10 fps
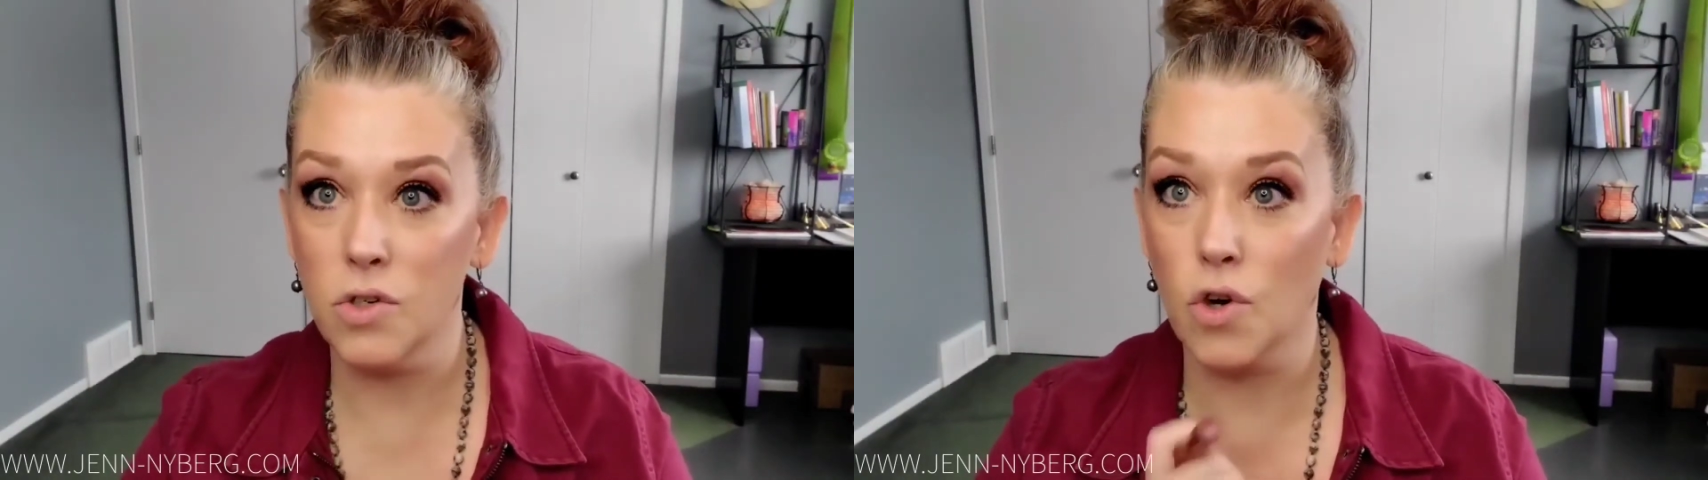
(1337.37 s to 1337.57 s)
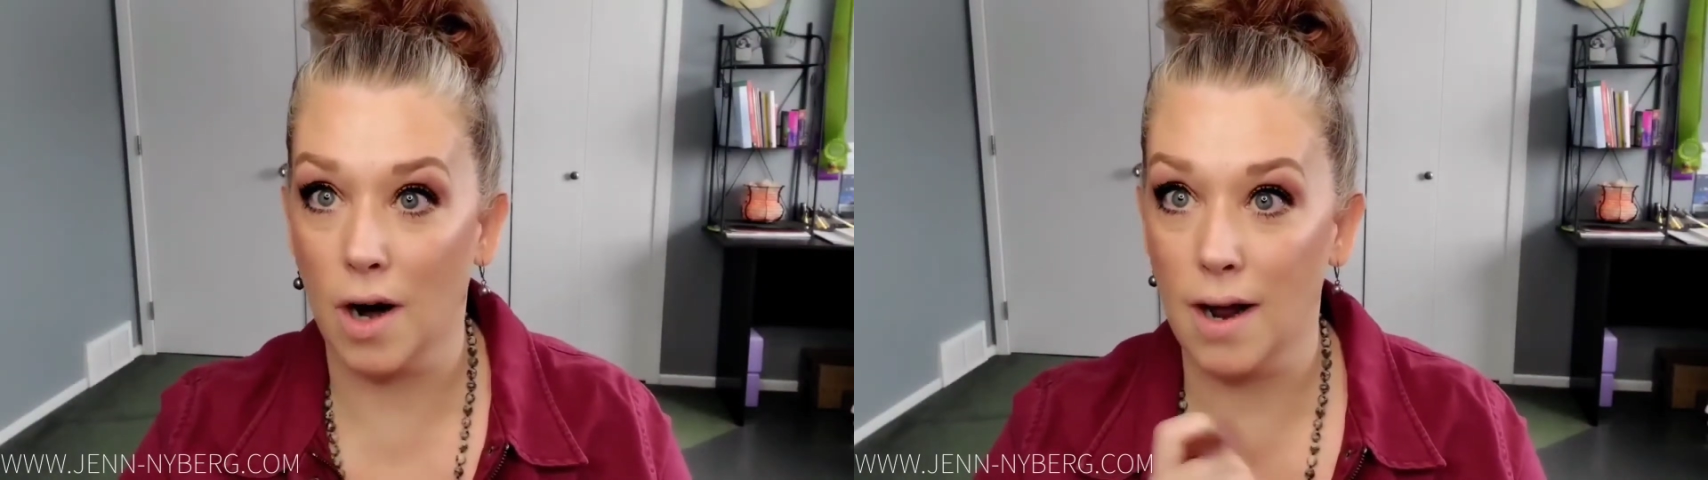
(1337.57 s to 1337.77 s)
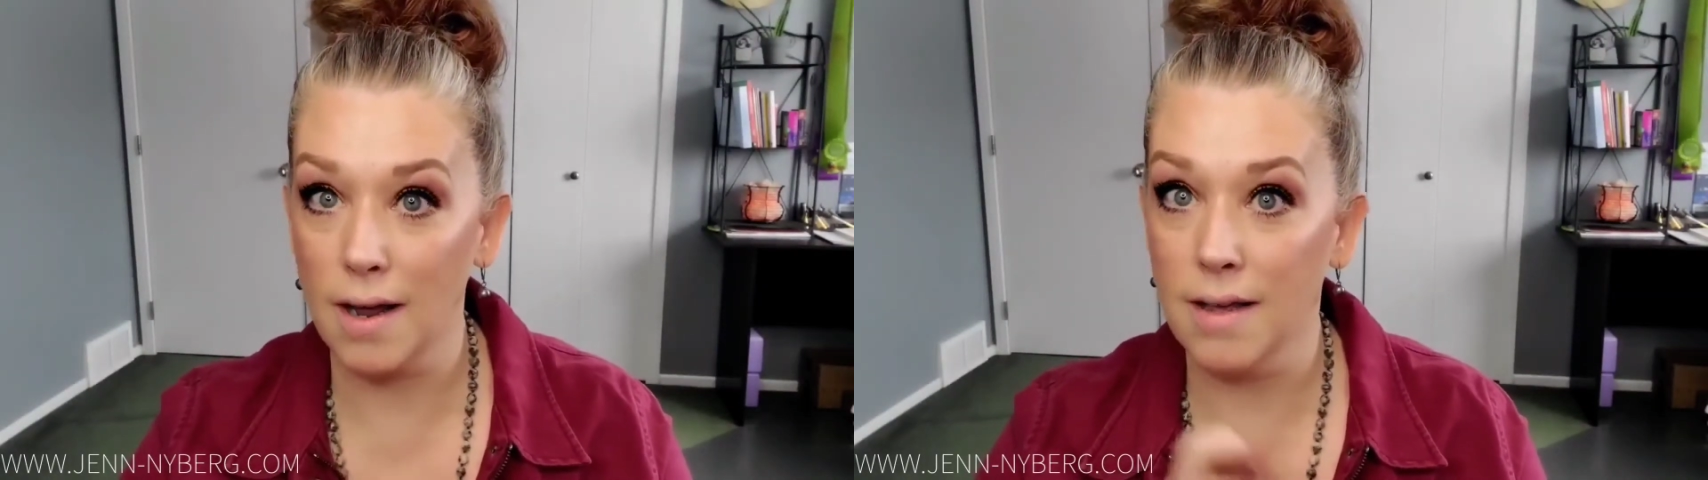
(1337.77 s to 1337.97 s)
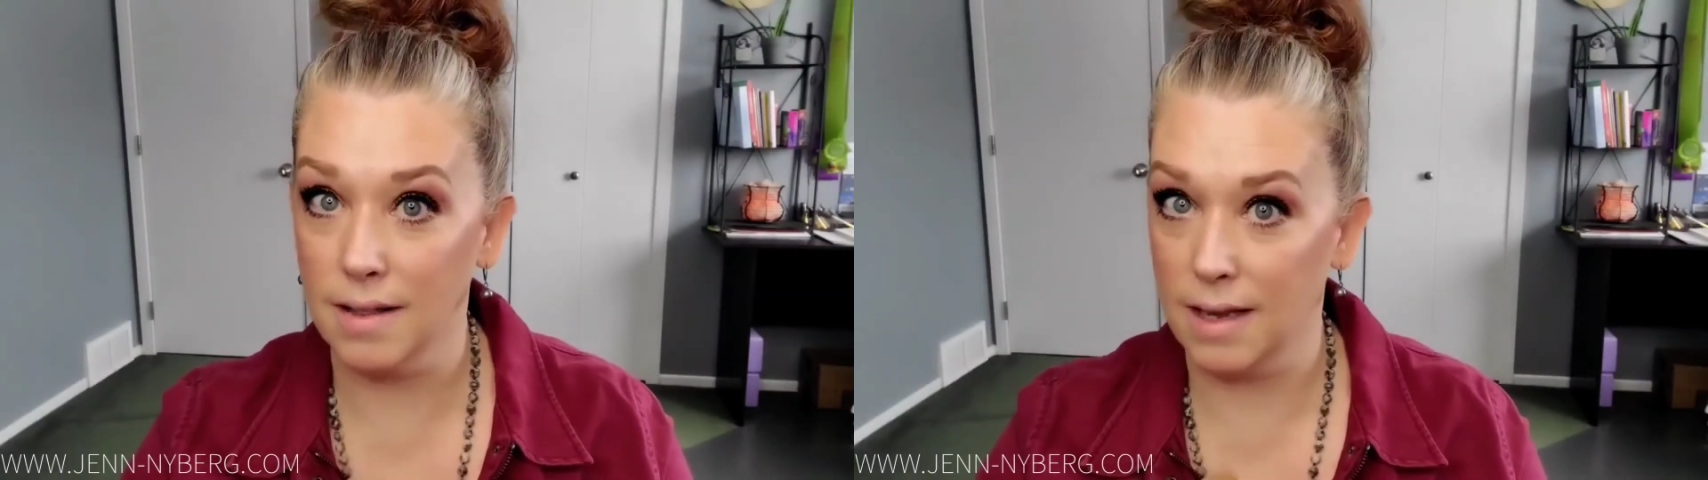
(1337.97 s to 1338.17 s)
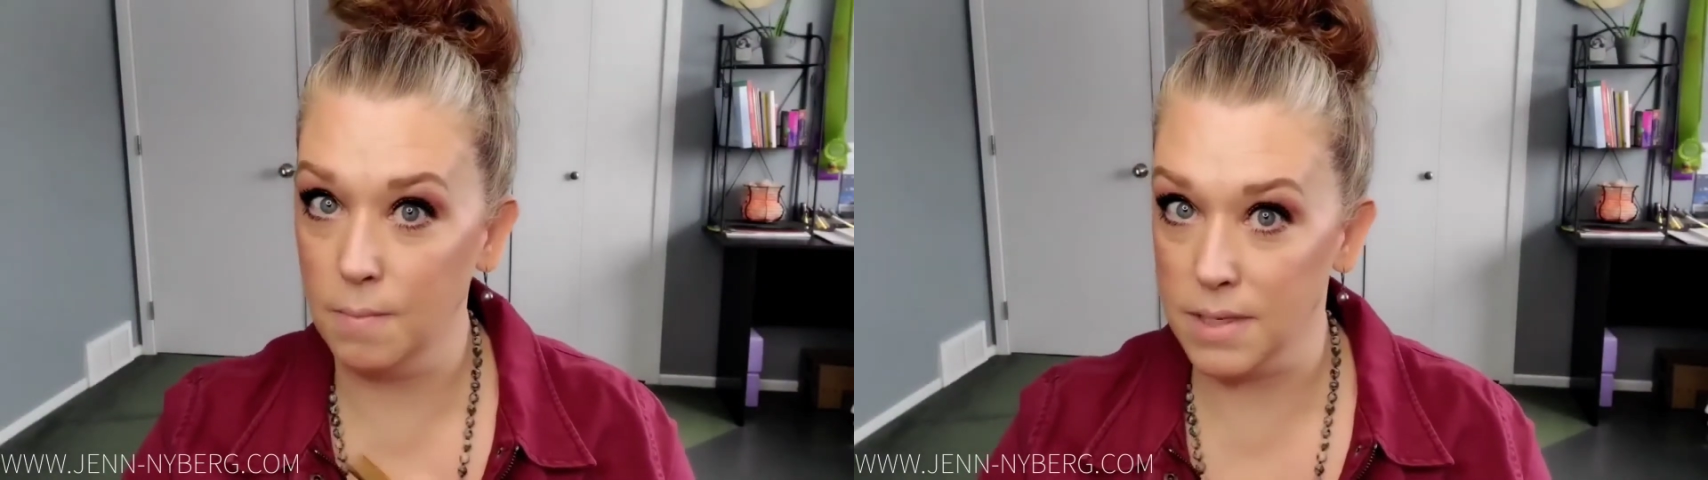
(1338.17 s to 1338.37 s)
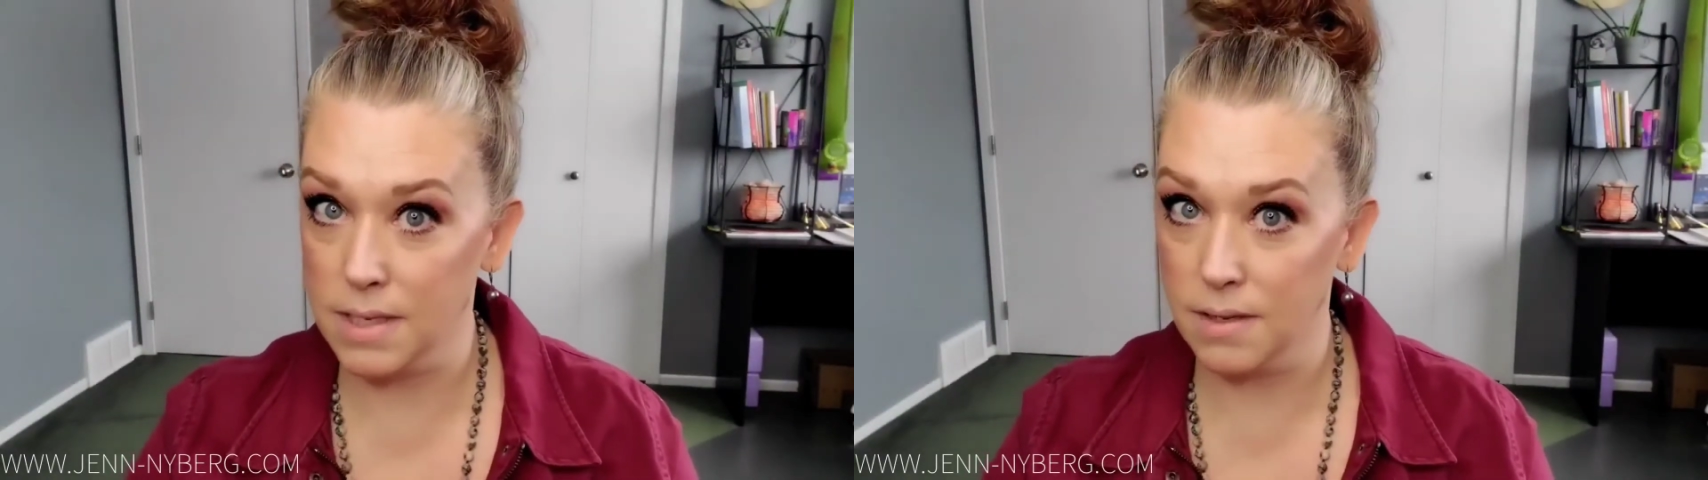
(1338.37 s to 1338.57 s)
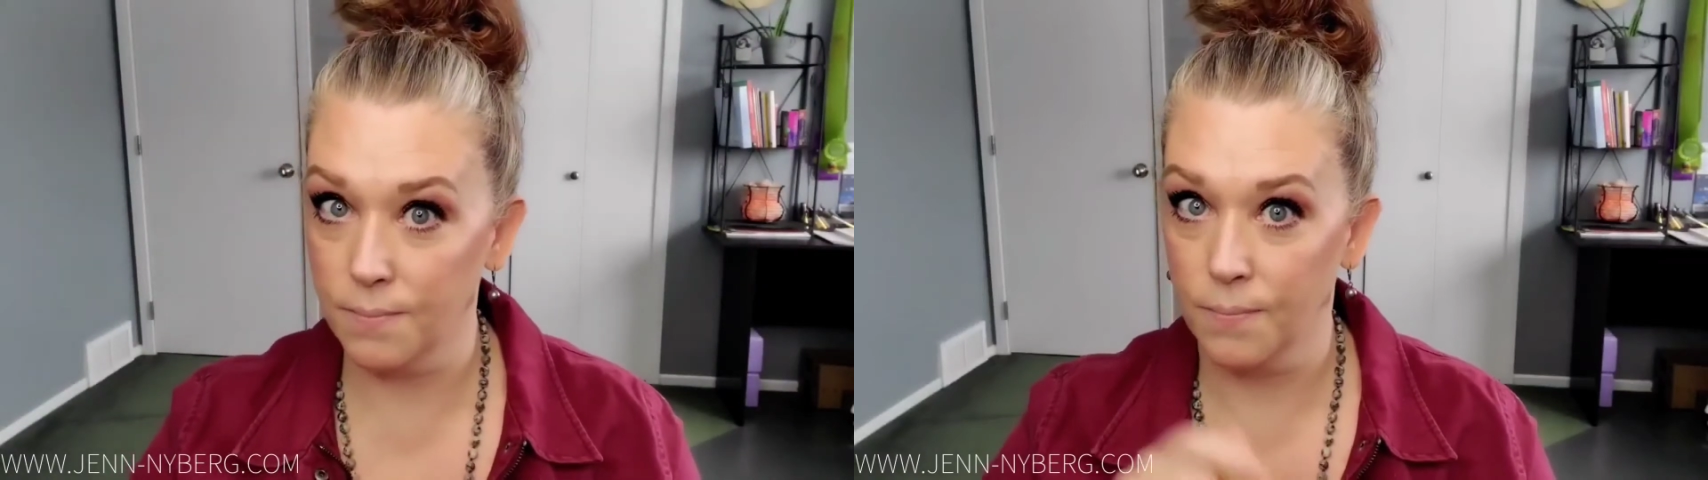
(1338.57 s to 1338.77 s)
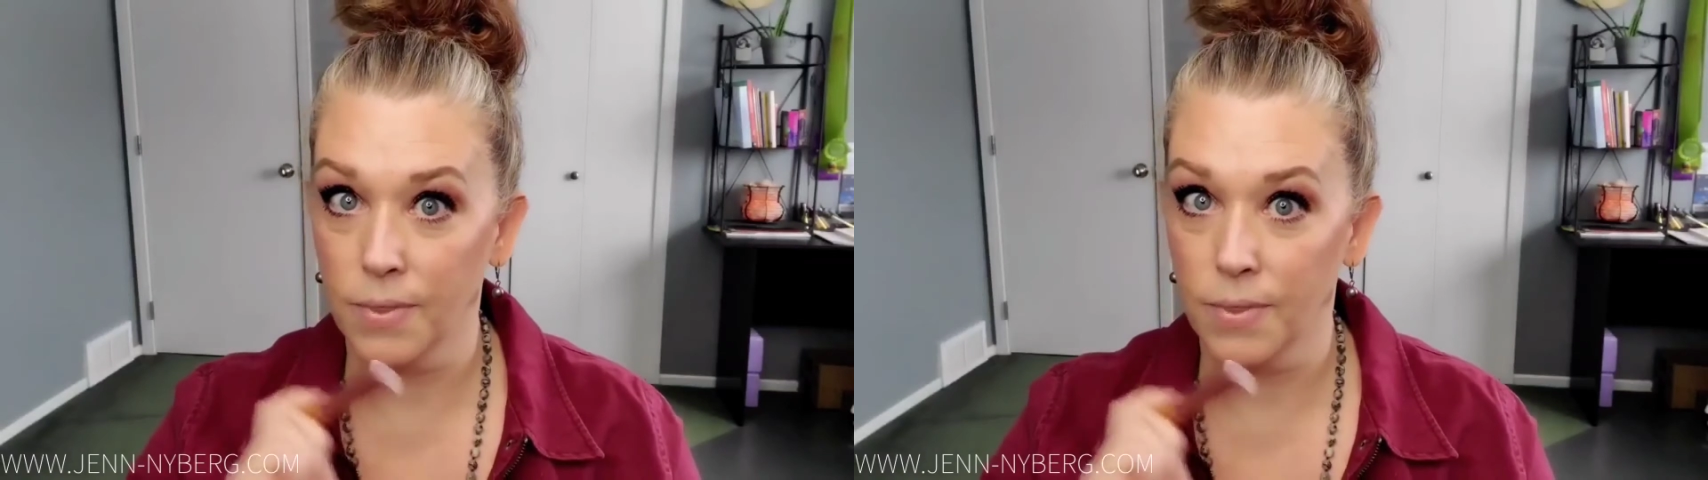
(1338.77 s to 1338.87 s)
dry lips,